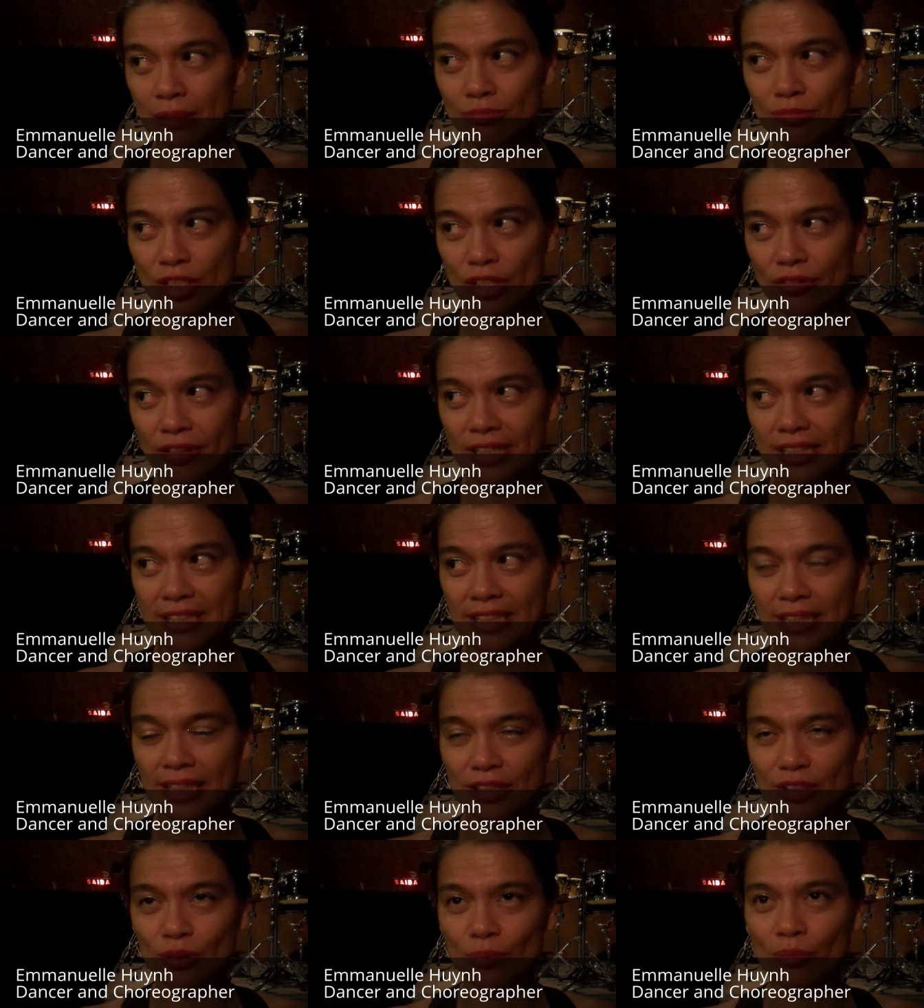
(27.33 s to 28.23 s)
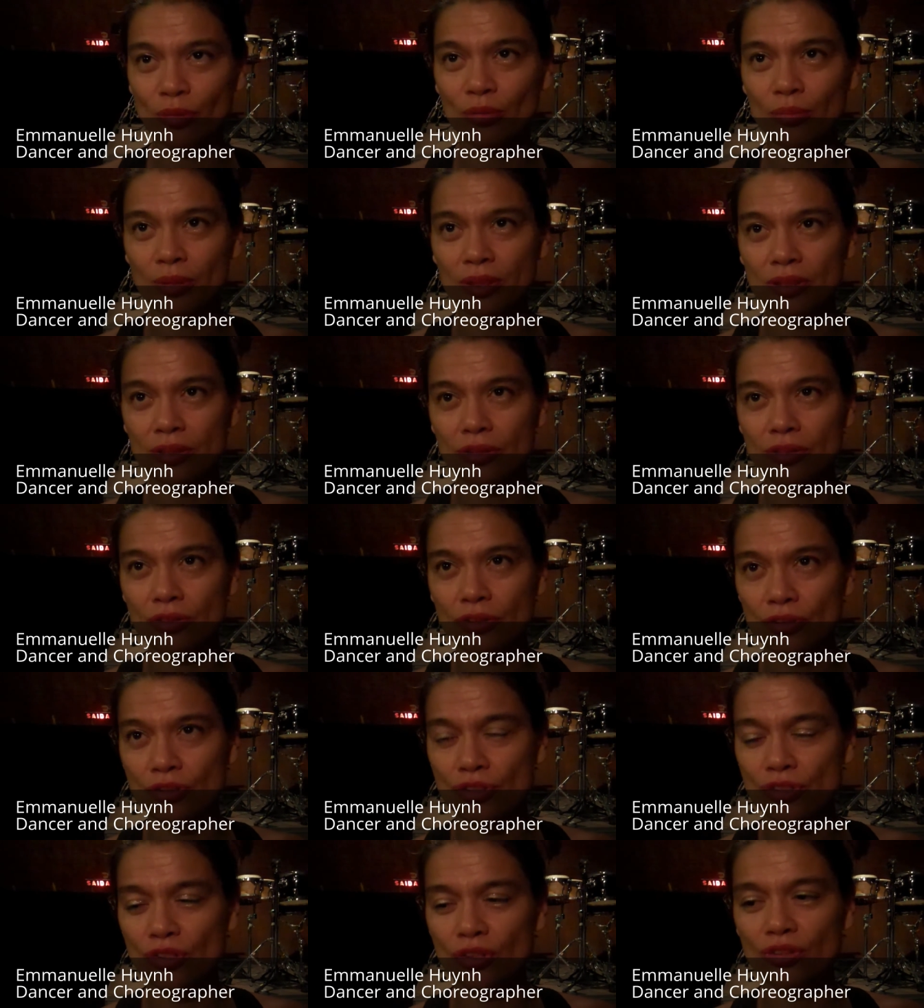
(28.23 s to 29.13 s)
directing at the moment
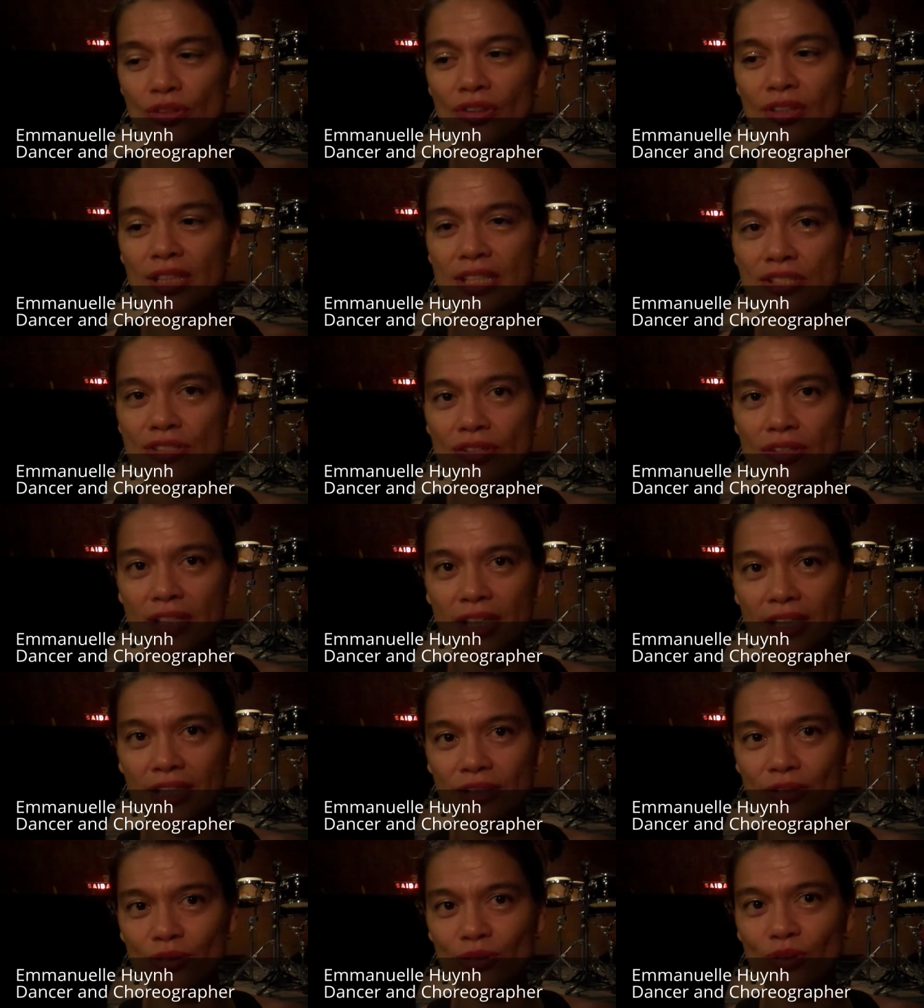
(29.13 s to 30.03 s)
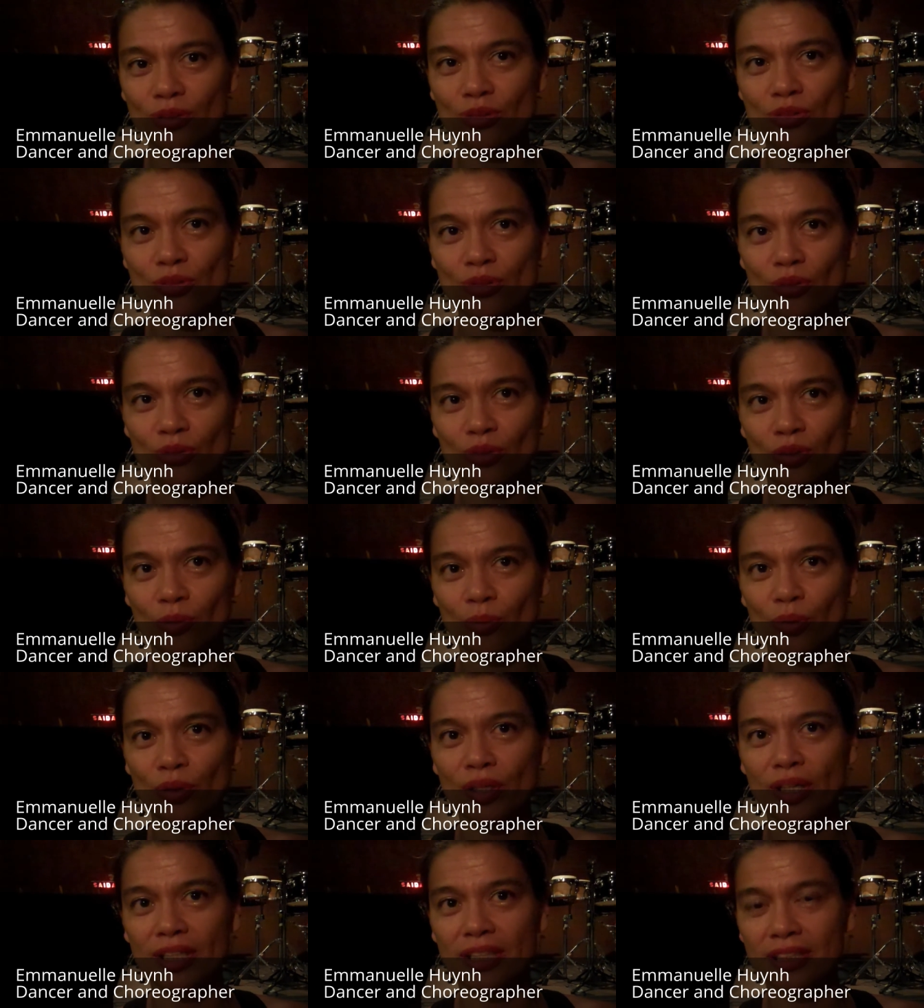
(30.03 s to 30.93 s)
the Centre National de Danse
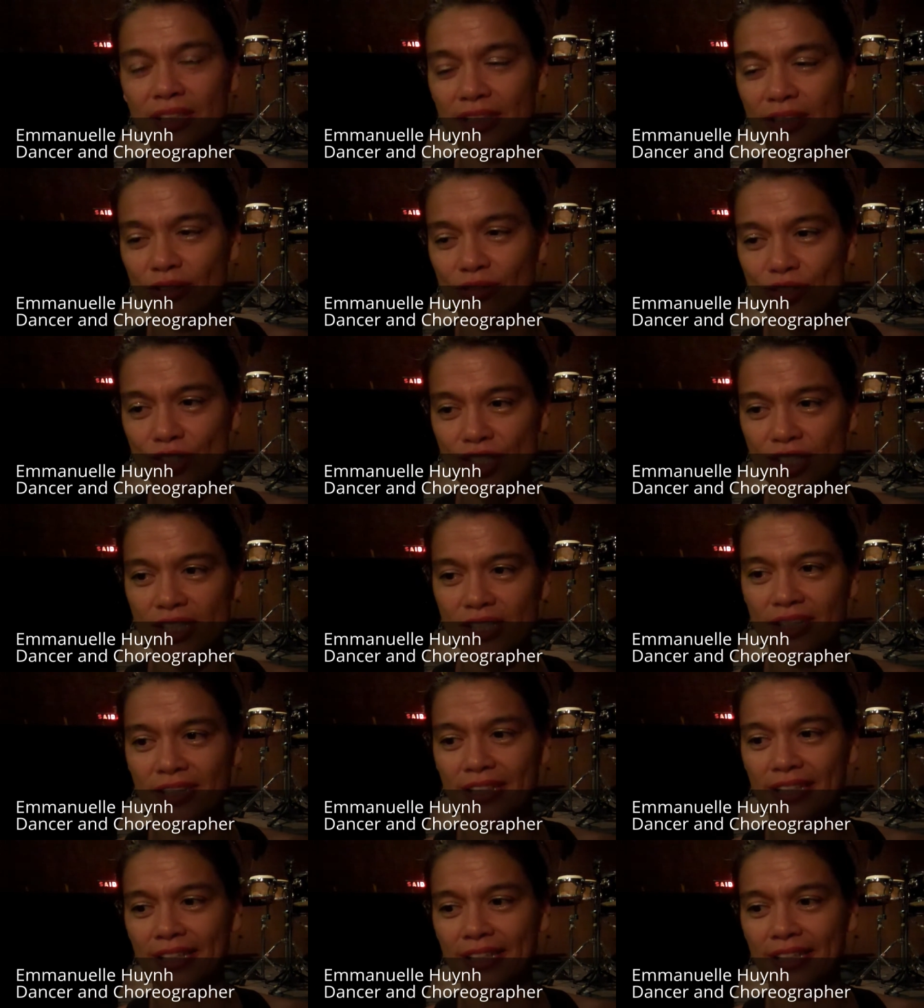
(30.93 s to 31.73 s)
Contemporaine in Angers,